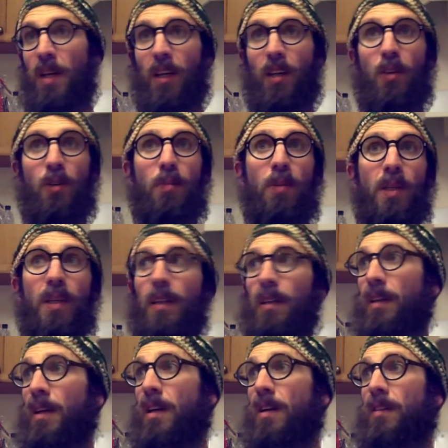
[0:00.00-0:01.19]
Could be,
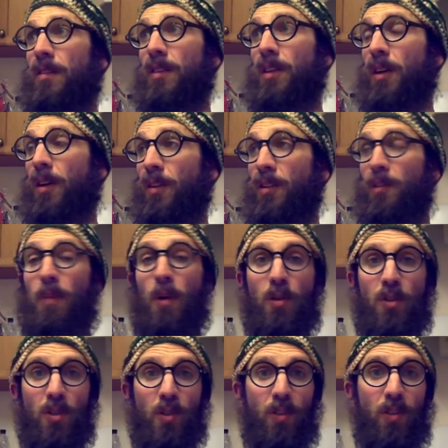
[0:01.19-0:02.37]

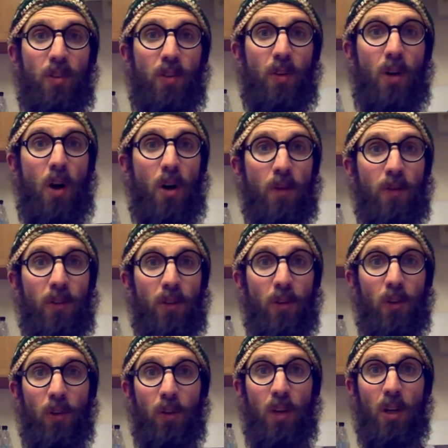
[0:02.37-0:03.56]
exposure to
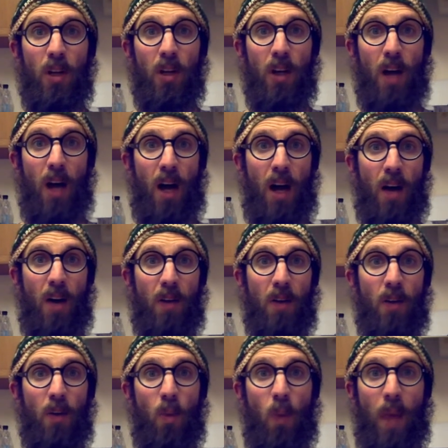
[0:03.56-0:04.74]
harmful
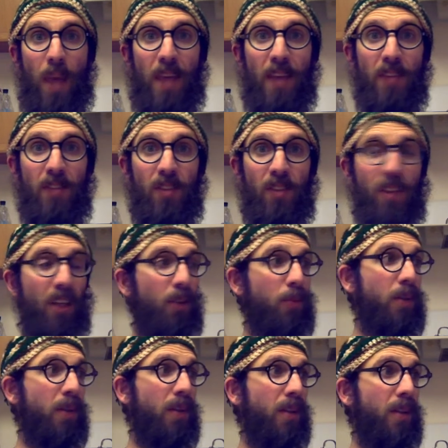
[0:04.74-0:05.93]
waves. It could
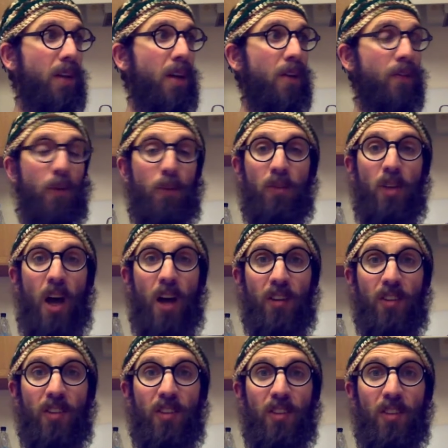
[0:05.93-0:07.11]
be from
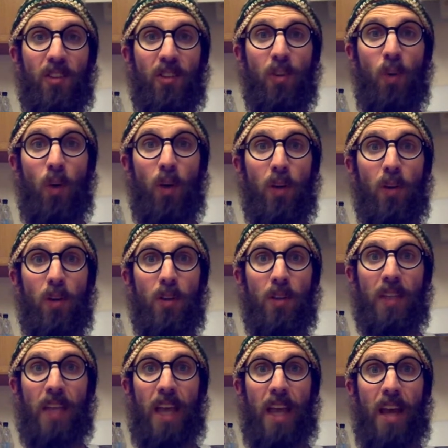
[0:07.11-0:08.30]
toxins in the soil, in
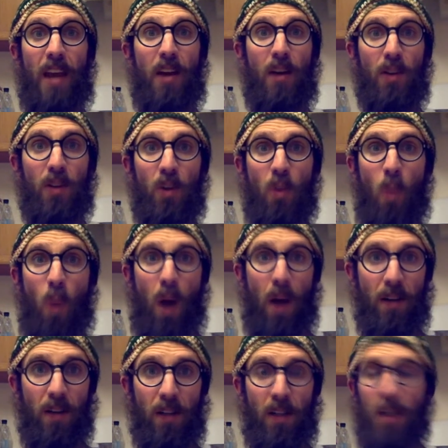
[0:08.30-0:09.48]
the air, in the
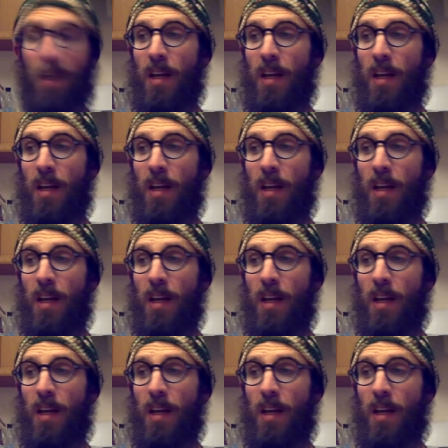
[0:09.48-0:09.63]
water,